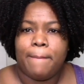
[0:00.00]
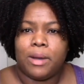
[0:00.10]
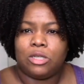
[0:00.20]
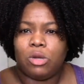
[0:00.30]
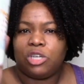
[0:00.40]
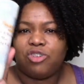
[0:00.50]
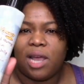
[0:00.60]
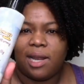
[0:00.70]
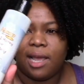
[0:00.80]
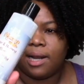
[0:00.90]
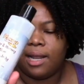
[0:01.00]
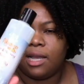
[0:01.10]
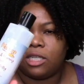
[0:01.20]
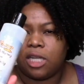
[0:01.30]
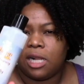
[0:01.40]
But don't try to like
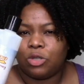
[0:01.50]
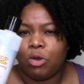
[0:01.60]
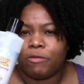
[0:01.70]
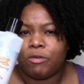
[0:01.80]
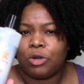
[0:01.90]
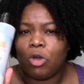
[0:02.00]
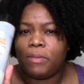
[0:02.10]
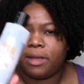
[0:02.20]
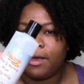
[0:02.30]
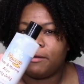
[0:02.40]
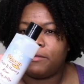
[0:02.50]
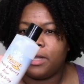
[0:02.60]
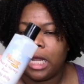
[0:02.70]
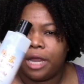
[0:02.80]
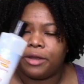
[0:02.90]
layer gels over it or be
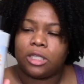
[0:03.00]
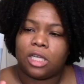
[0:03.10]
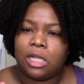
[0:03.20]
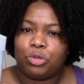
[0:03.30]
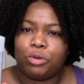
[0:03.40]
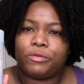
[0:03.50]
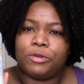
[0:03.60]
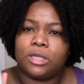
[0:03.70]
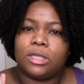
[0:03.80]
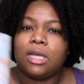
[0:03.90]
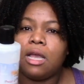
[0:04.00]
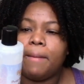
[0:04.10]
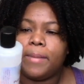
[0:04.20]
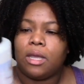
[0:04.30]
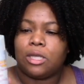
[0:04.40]
careful layering gels over it
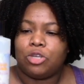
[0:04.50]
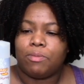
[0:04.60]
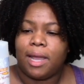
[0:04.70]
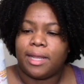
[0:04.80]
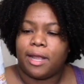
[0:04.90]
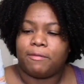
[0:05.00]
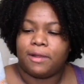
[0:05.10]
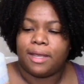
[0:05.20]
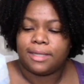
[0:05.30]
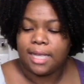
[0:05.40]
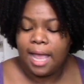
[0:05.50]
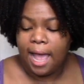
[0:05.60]
because you might get flakes.